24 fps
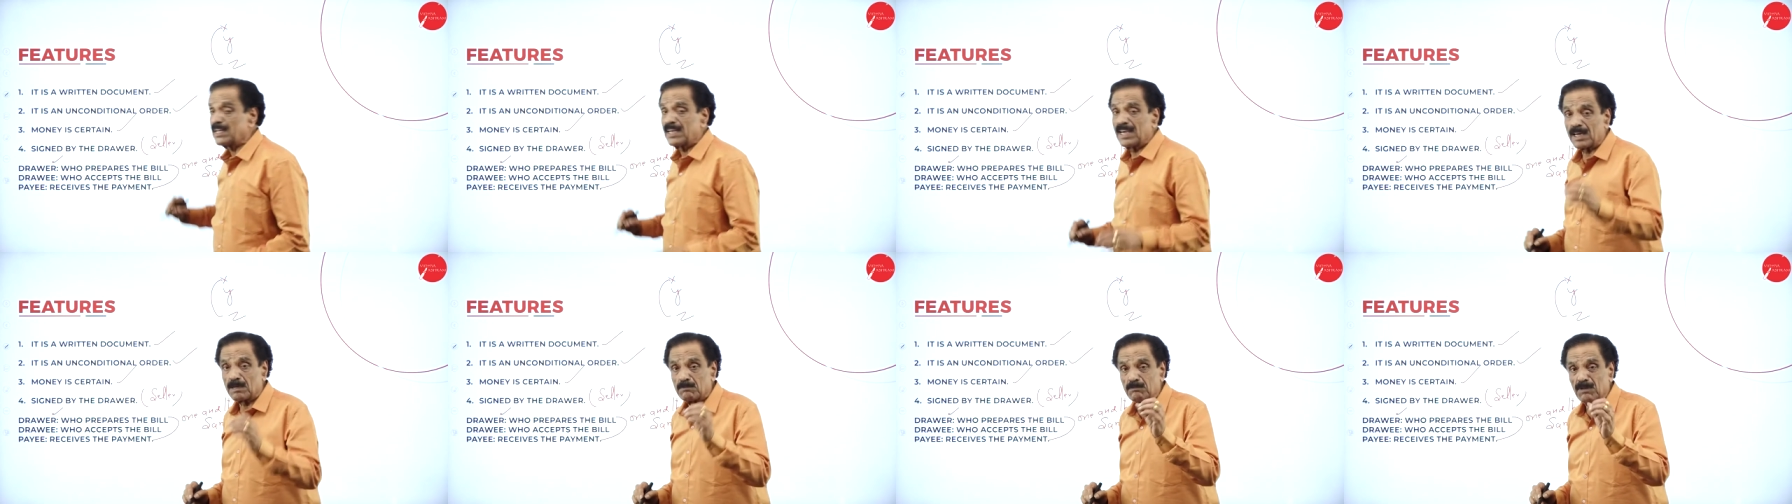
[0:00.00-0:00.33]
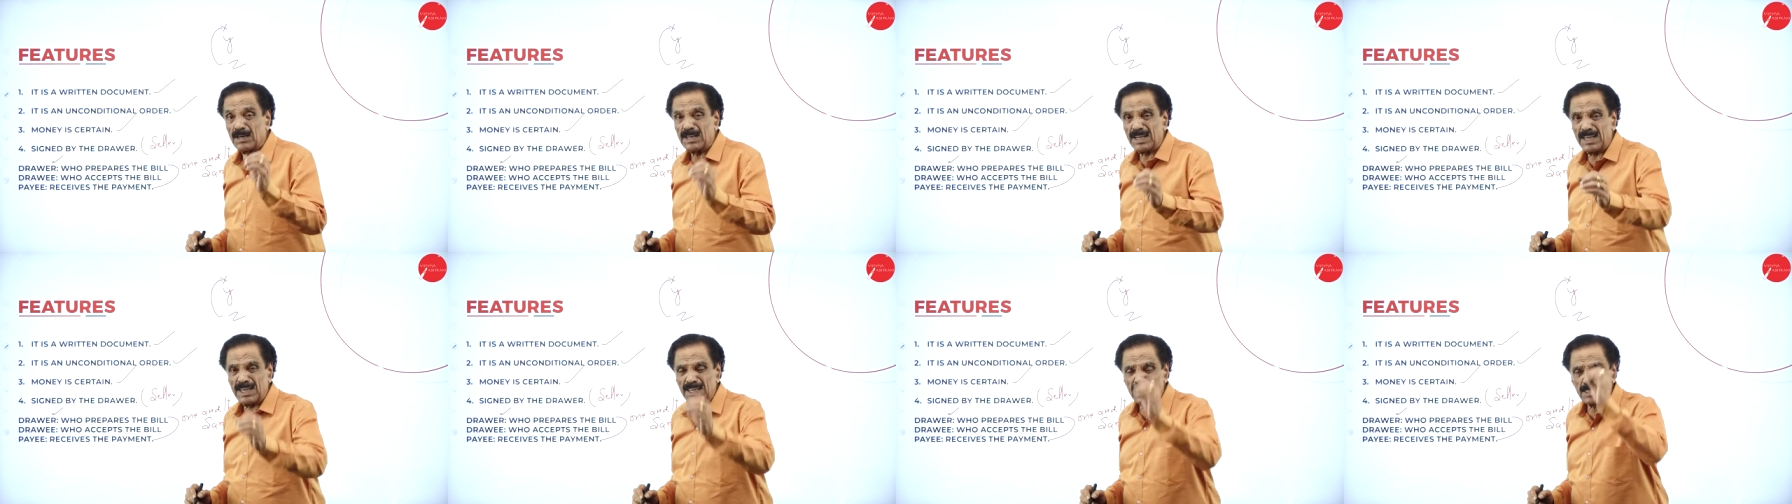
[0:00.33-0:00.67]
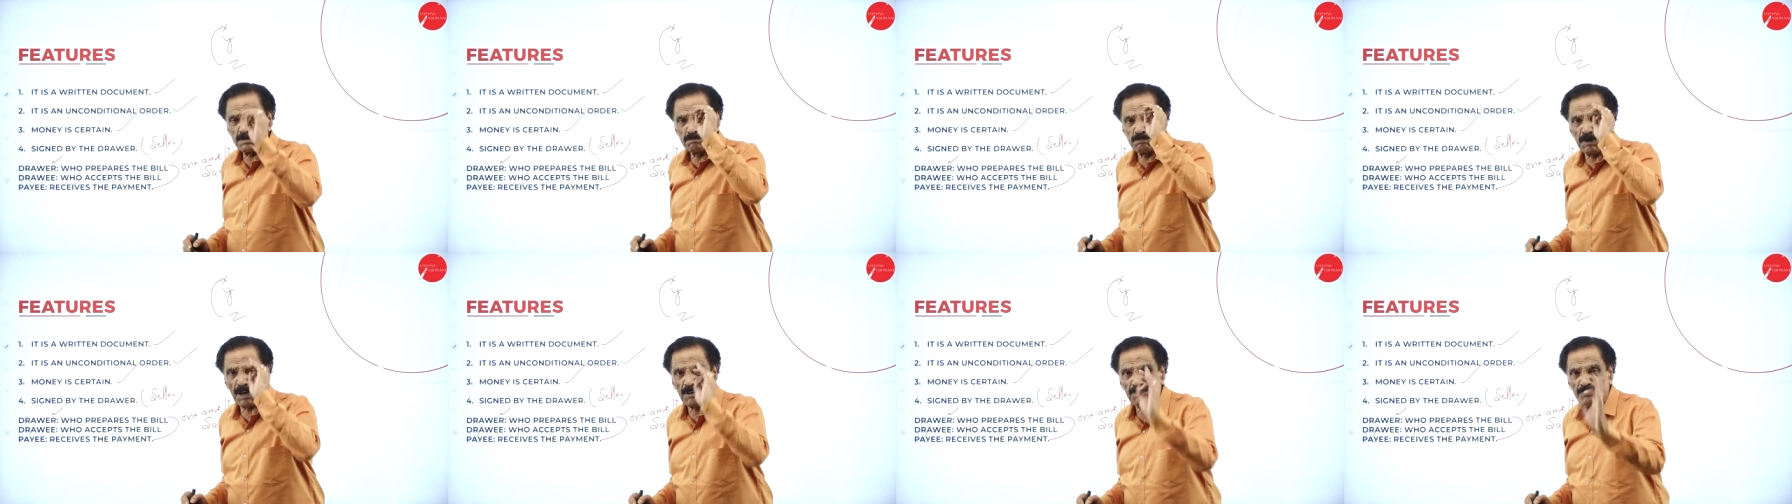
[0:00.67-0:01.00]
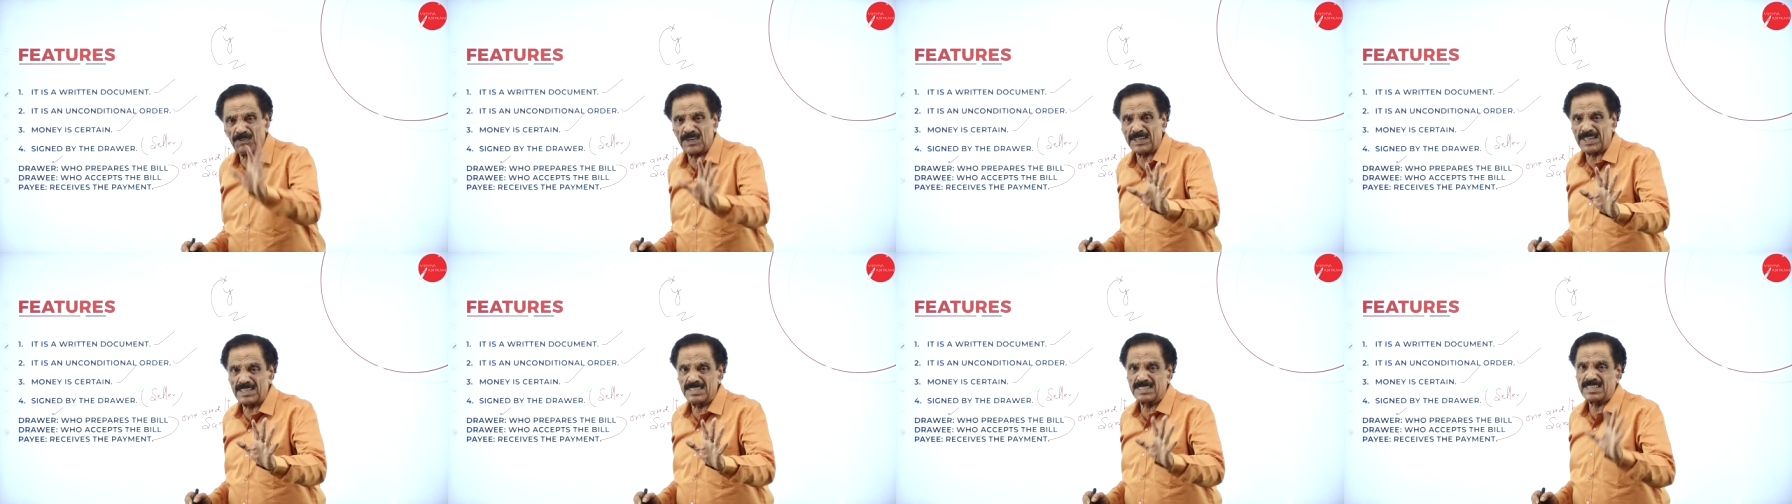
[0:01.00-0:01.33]
here. Money is
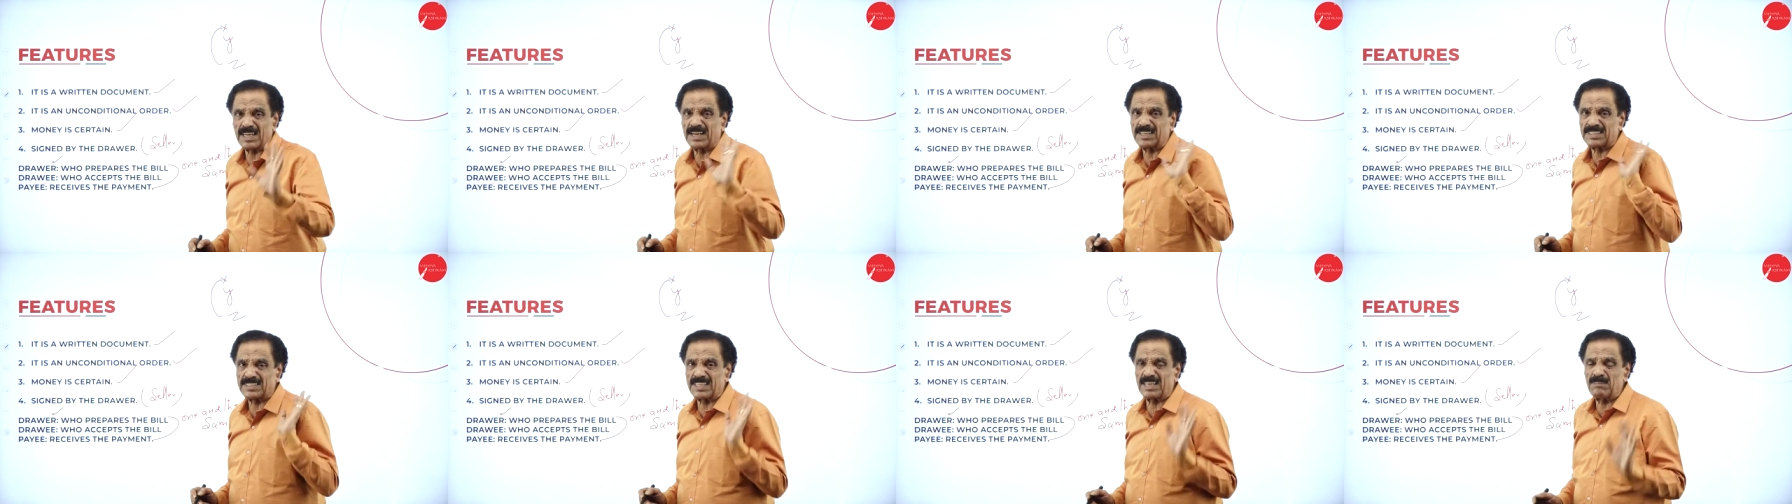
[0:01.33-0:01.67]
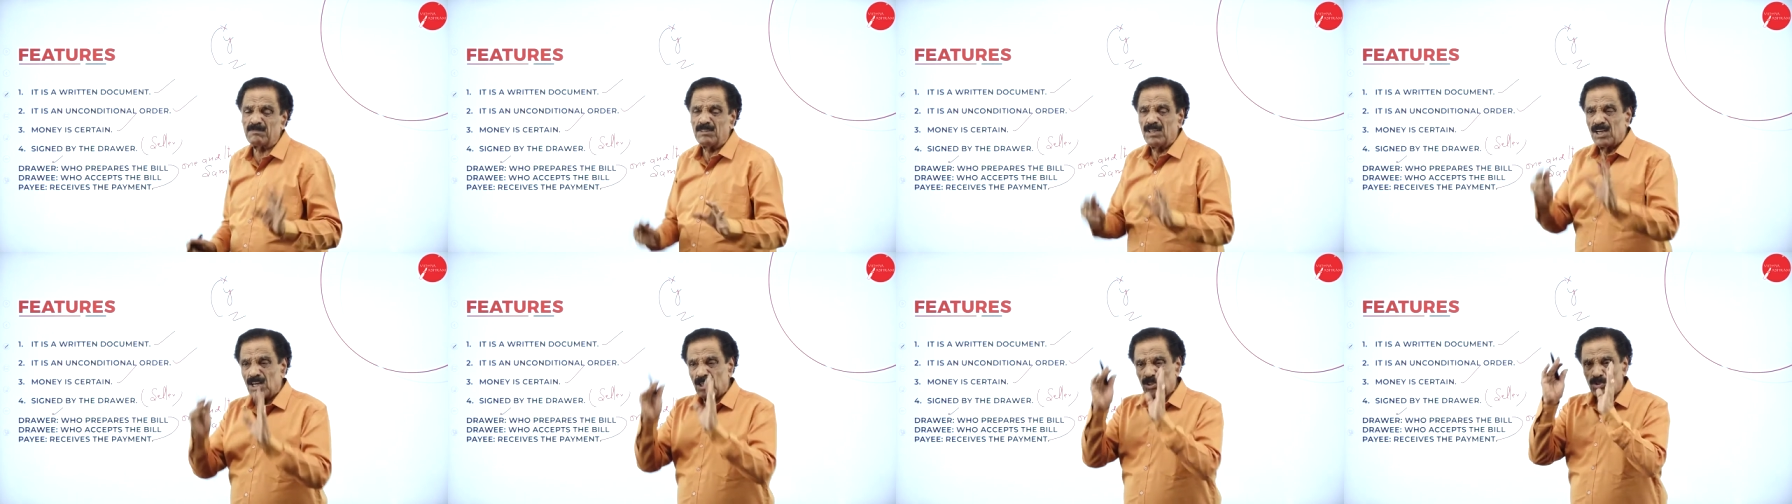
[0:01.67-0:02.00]
perfectly certain.